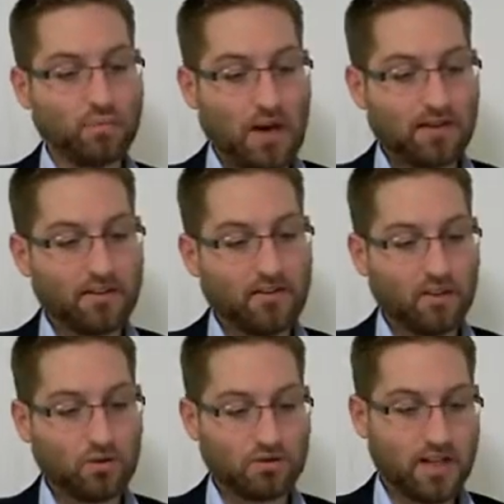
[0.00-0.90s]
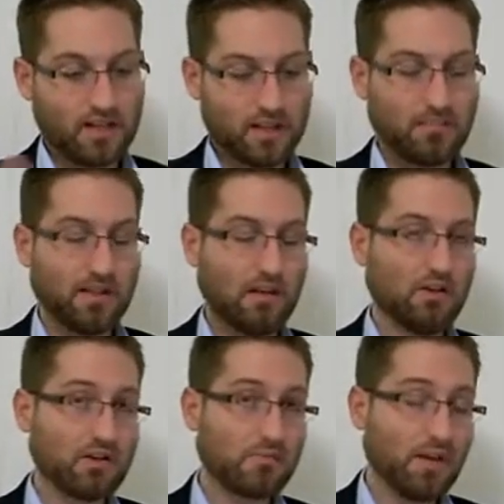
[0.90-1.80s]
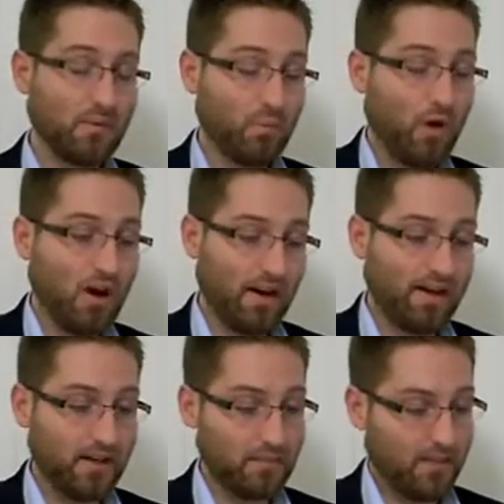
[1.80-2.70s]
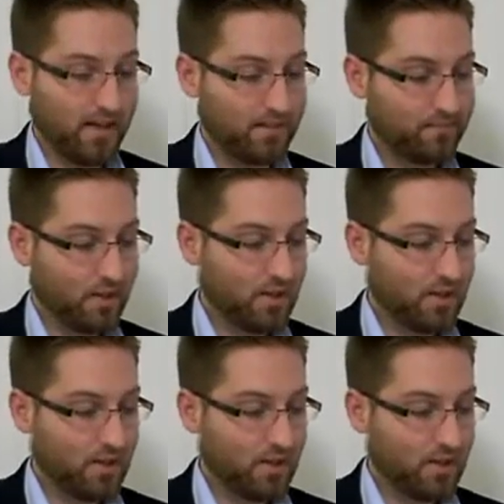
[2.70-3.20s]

rather than Old Testament, and I'll explain why in a minute.